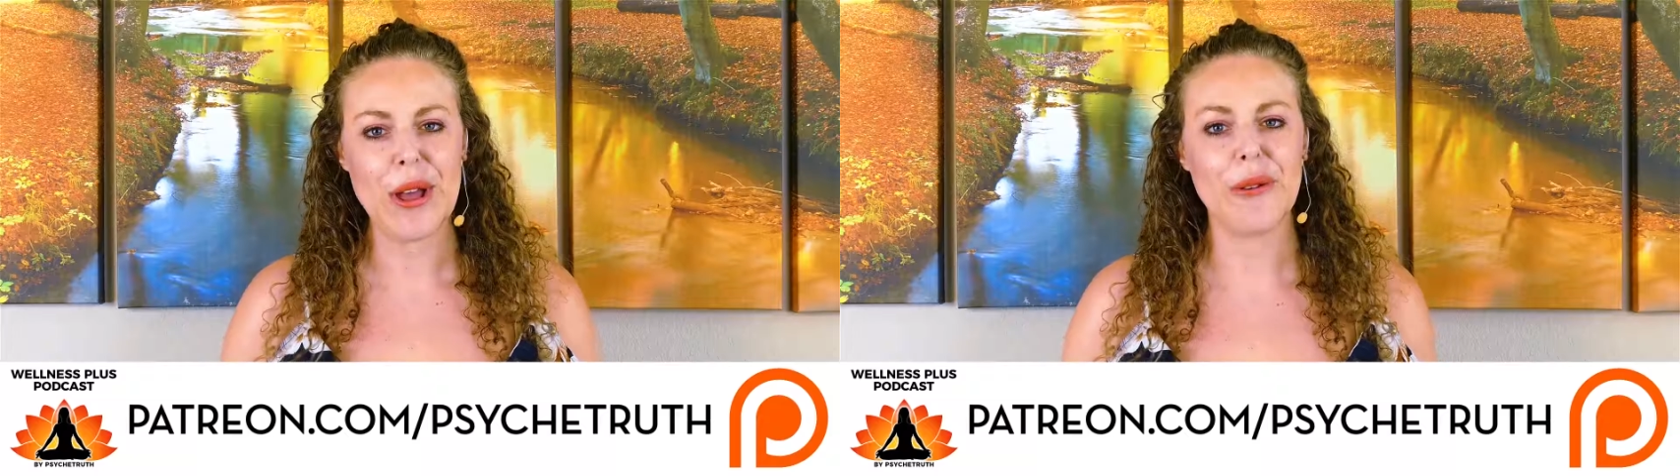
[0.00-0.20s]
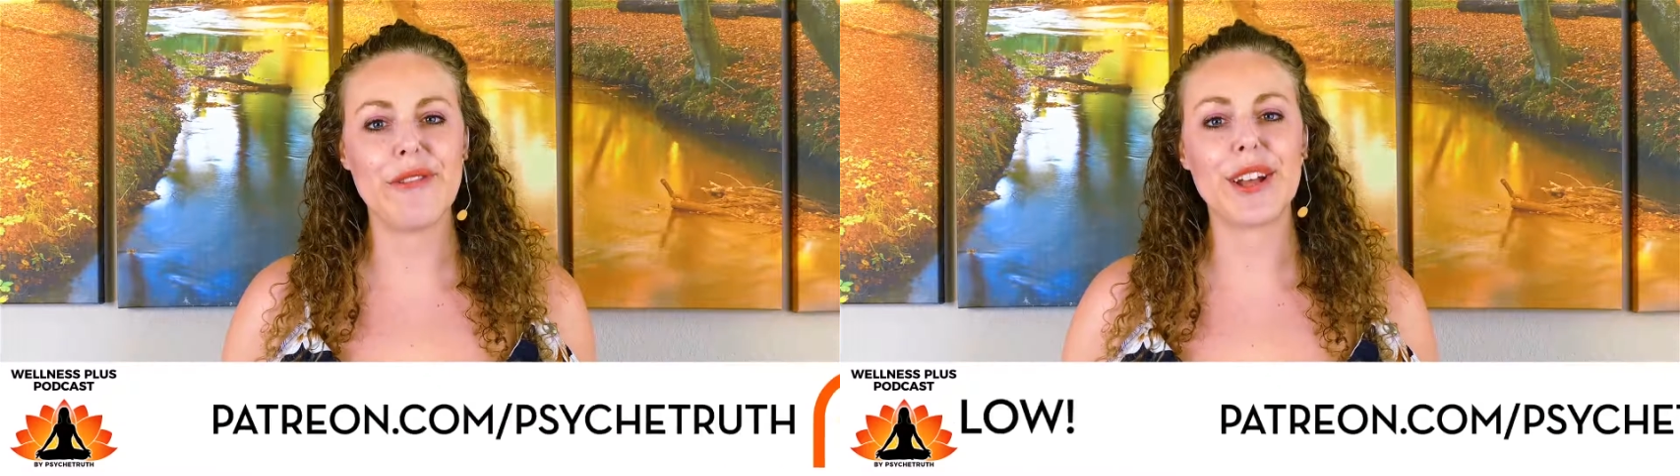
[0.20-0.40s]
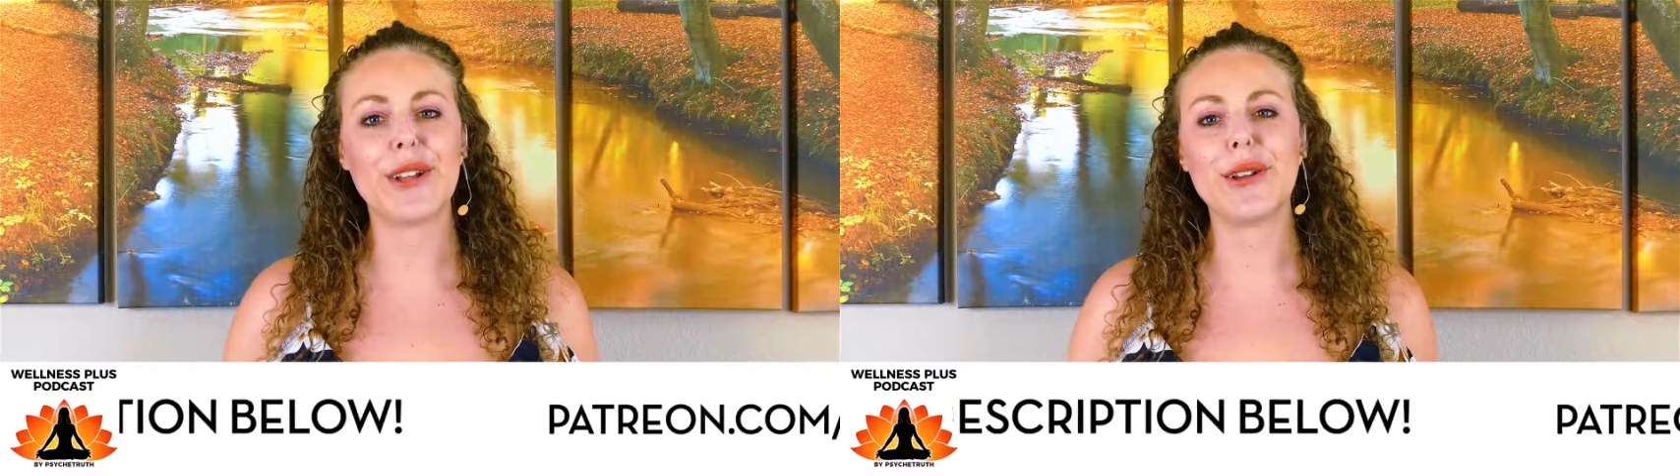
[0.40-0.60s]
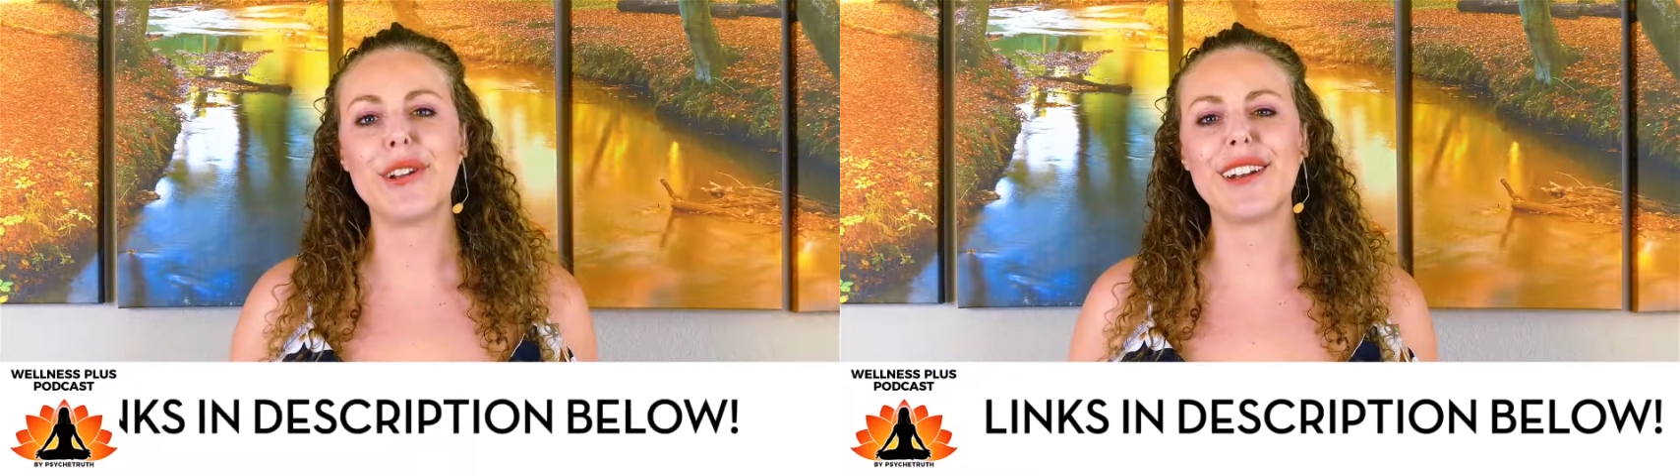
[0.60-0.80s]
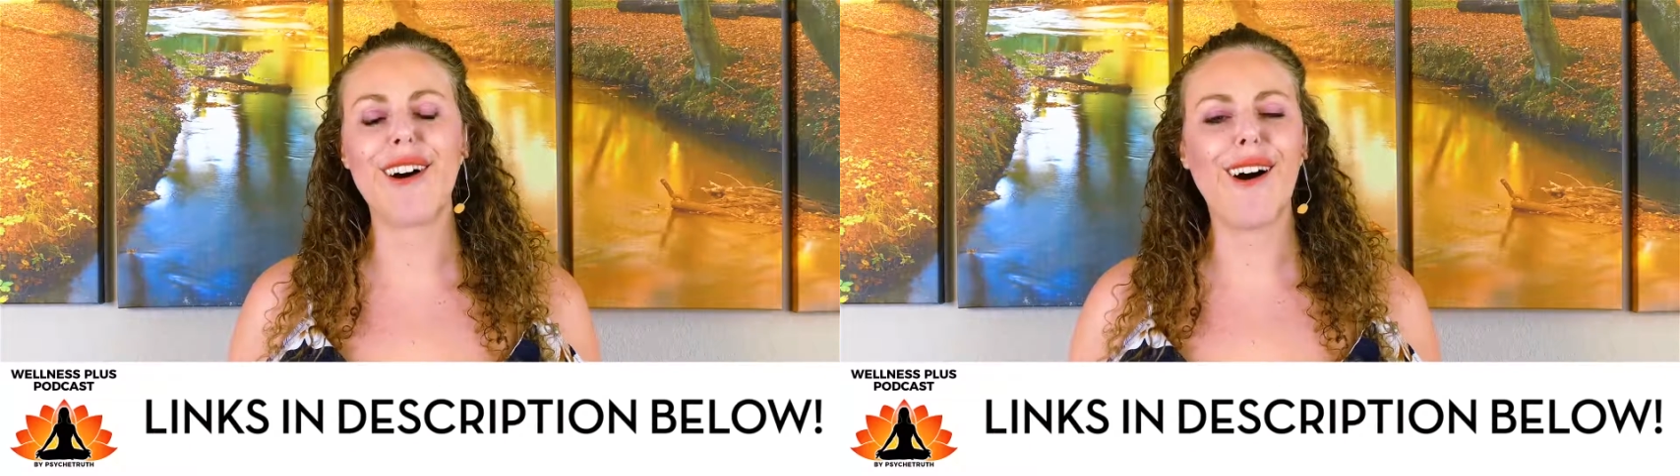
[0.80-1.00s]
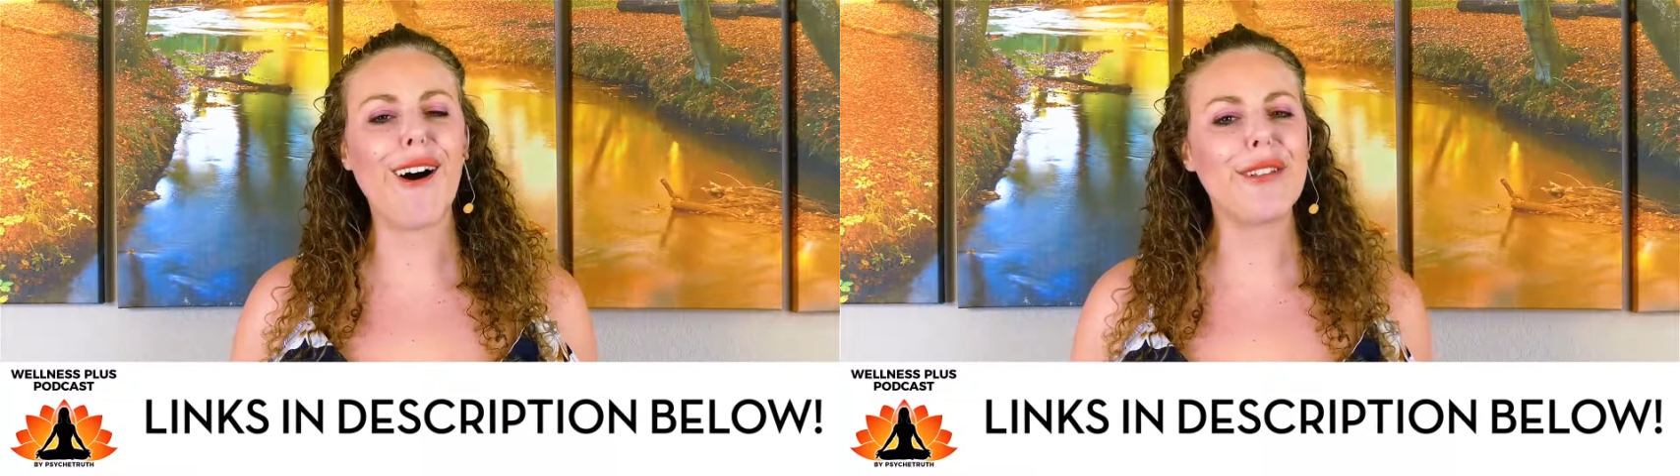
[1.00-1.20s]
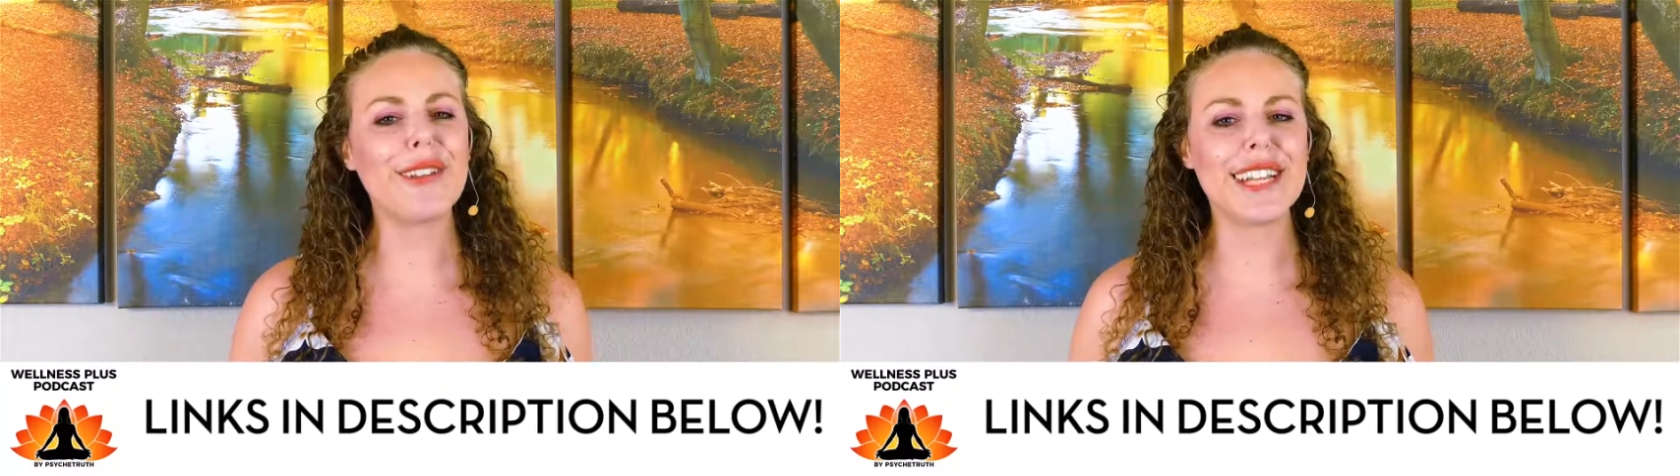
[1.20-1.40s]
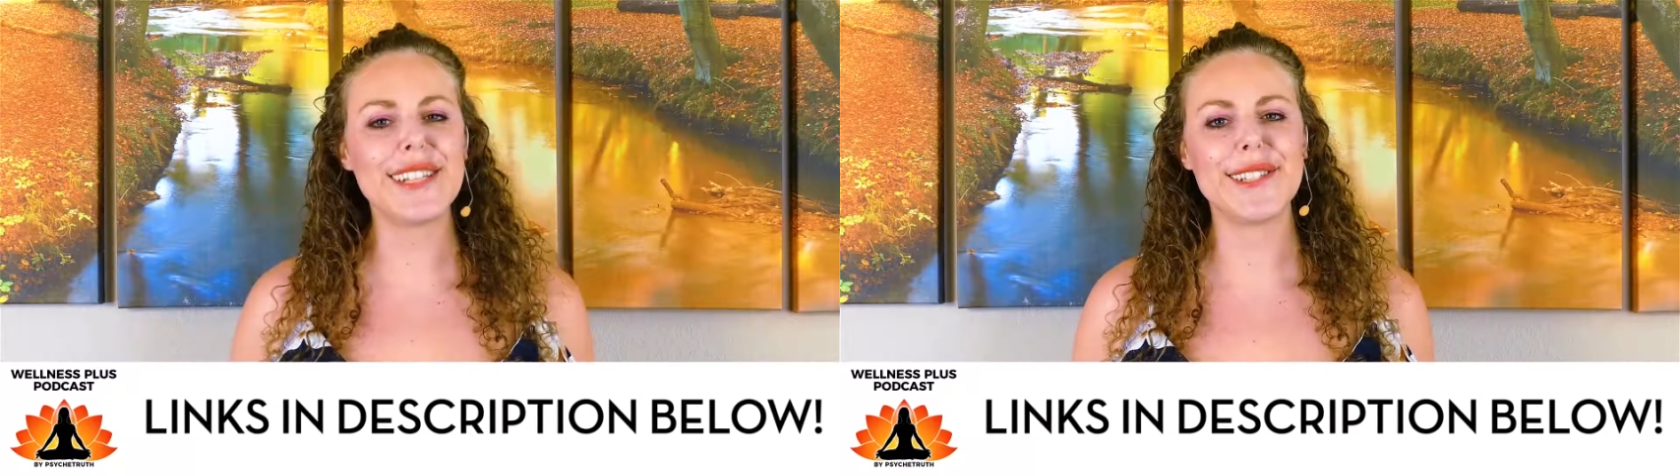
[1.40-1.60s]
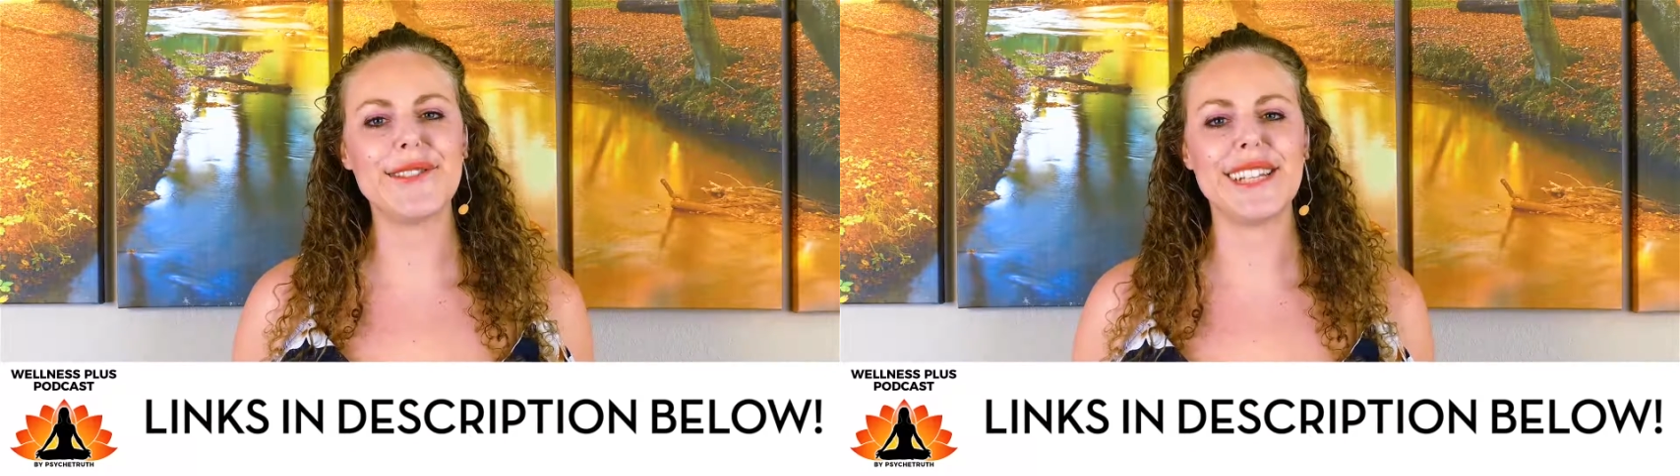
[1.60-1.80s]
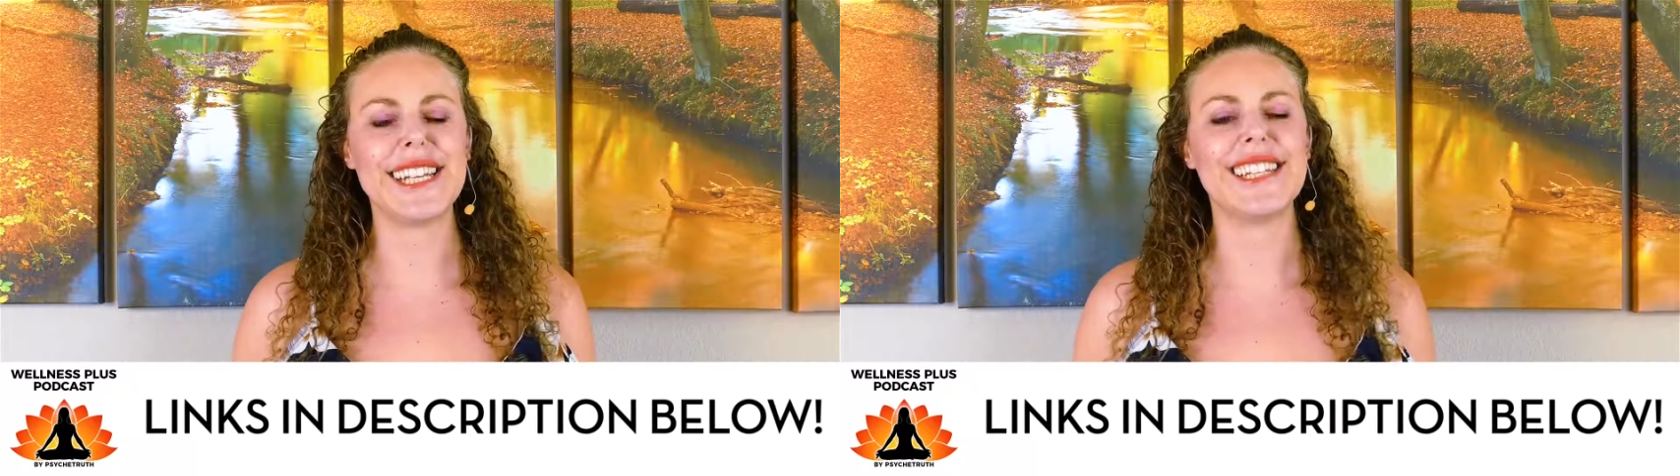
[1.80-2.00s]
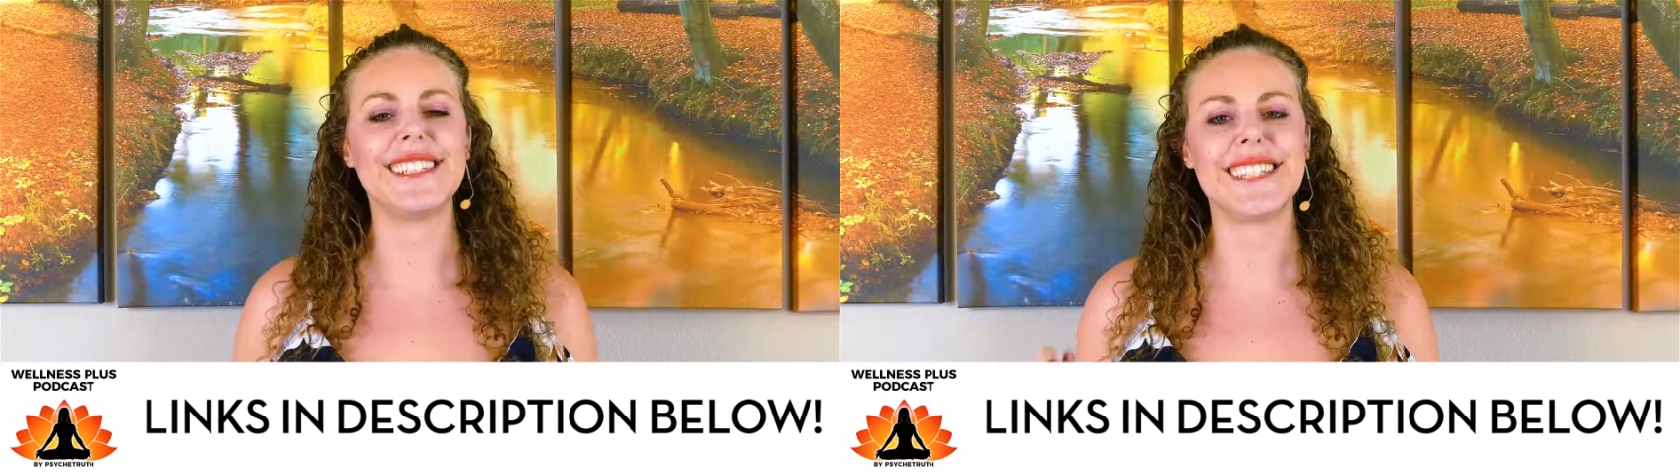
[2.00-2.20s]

We've included all the links you need